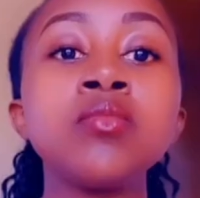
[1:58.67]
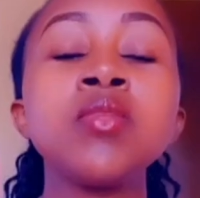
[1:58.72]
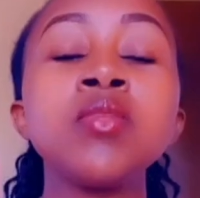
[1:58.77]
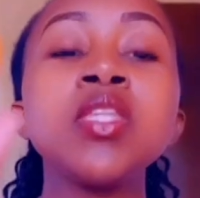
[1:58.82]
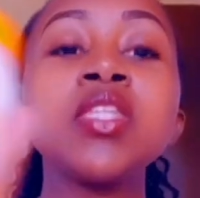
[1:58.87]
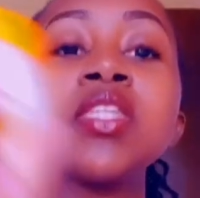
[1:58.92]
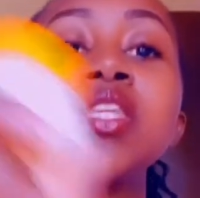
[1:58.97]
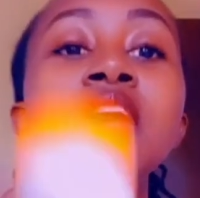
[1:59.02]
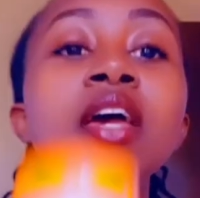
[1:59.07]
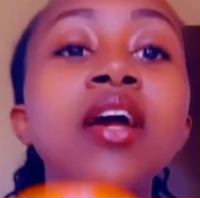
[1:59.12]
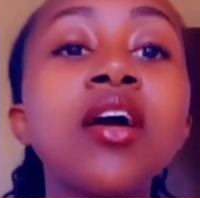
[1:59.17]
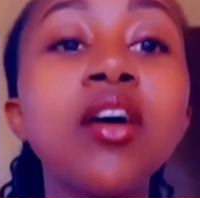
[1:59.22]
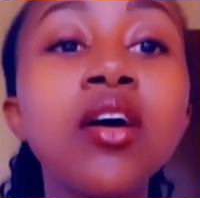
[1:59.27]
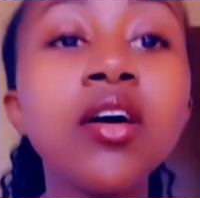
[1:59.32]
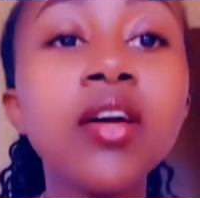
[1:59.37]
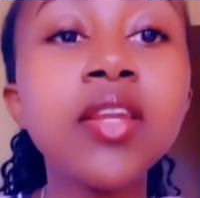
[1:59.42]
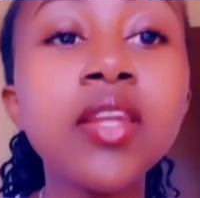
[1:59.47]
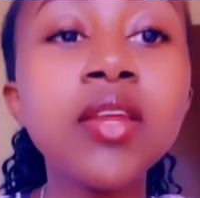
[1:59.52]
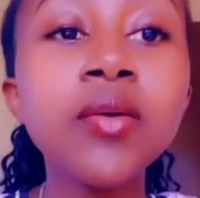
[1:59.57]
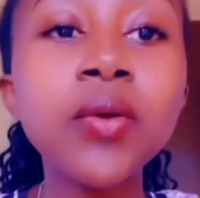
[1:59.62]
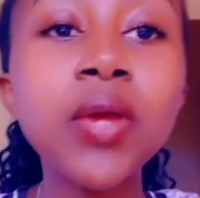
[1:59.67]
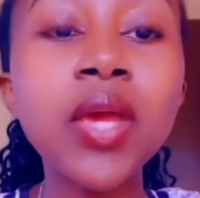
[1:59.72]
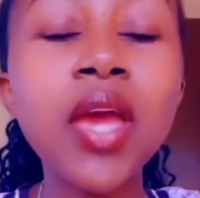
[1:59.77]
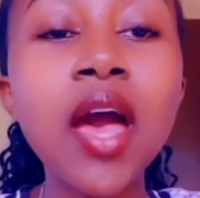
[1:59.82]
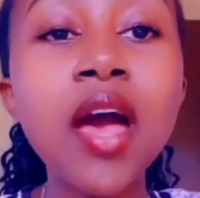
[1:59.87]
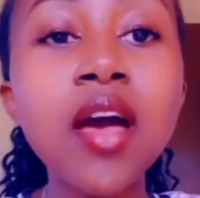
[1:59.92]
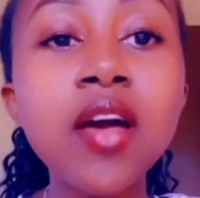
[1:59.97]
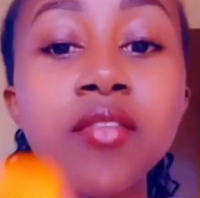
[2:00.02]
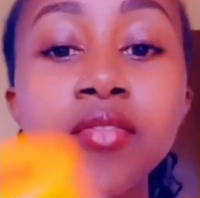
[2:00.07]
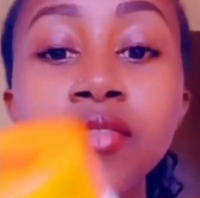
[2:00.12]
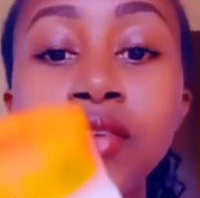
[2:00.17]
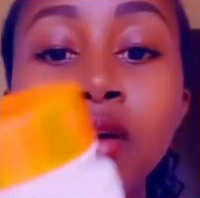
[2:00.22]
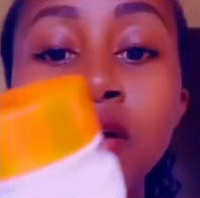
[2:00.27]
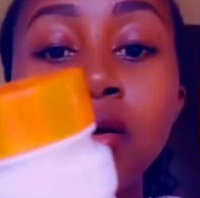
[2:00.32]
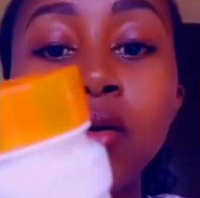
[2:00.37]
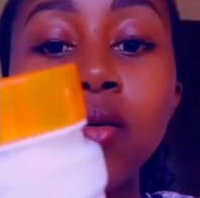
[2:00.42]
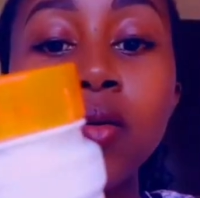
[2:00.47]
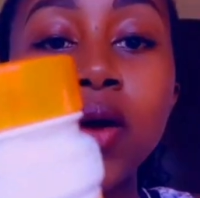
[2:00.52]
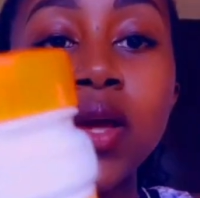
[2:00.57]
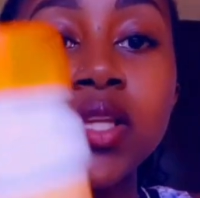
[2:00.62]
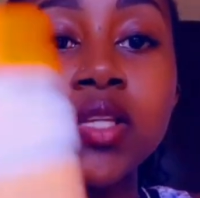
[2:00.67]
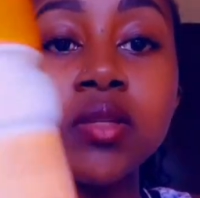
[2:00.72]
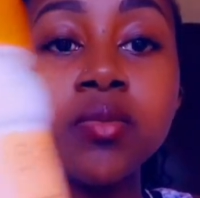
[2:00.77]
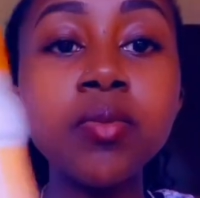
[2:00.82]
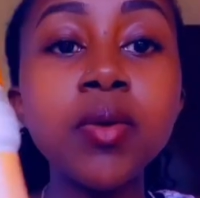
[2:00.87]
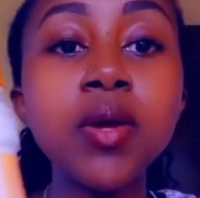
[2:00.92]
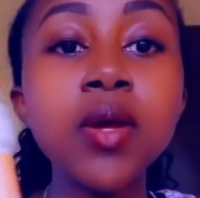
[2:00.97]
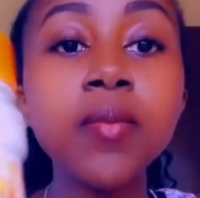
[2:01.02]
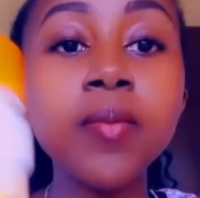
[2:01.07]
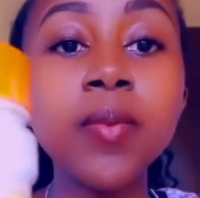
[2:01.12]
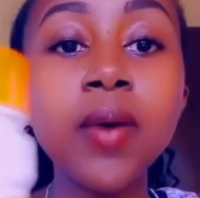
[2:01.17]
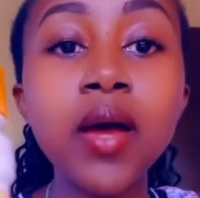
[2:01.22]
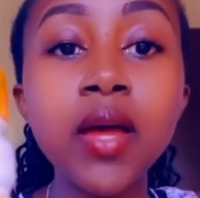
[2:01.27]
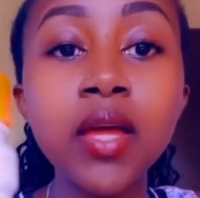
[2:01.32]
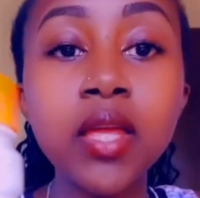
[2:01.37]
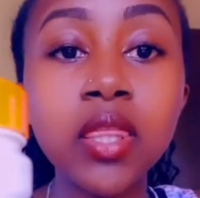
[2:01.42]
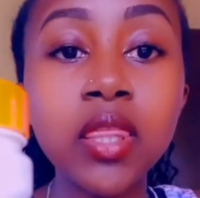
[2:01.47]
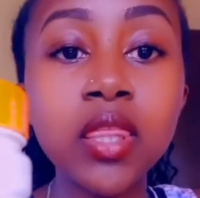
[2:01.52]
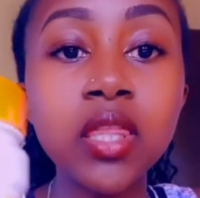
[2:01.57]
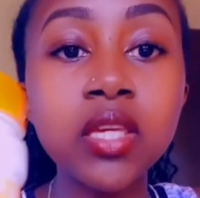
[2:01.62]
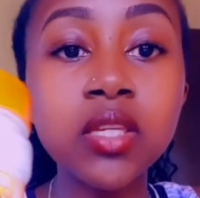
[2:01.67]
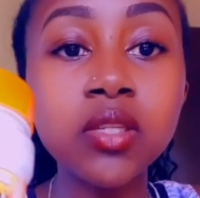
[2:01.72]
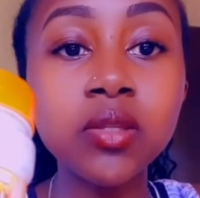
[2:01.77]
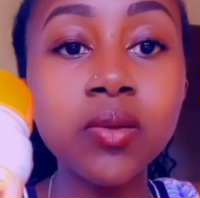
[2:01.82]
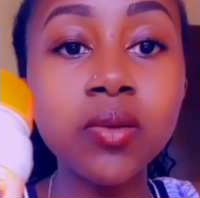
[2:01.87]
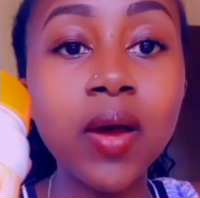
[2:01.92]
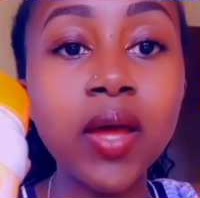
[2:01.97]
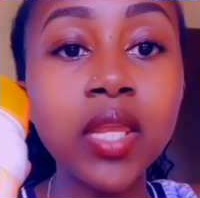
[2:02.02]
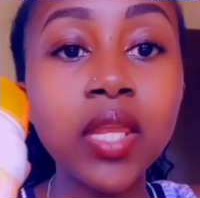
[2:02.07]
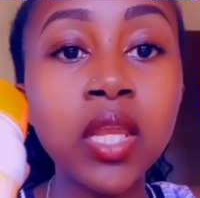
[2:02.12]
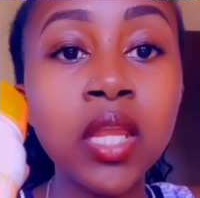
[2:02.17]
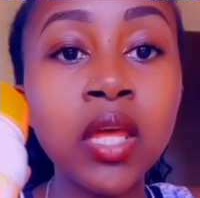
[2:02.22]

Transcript: Second, we have white pepper, this one.